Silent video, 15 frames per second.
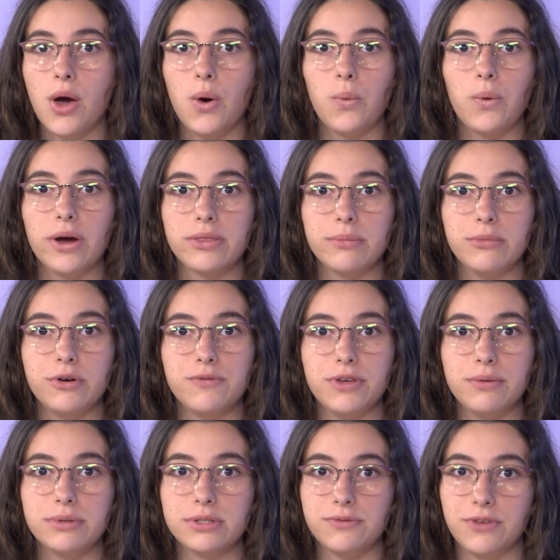where the movie
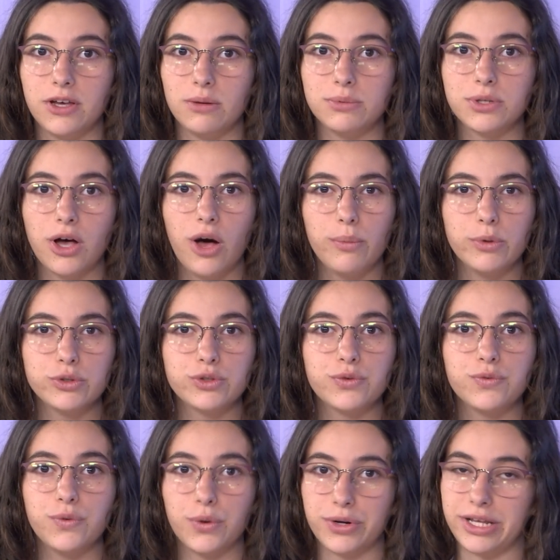was filmed almost
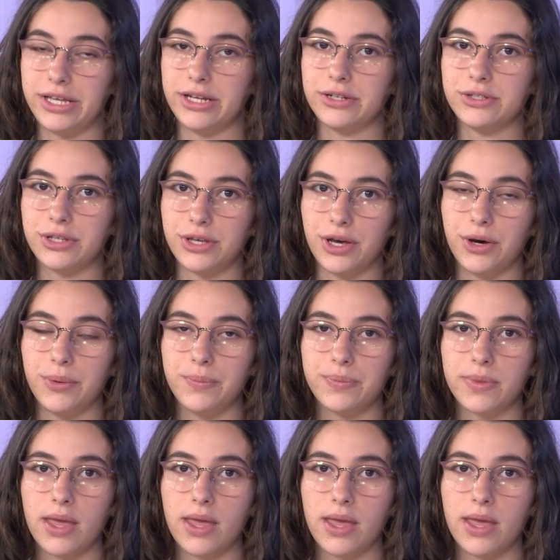40 years ago.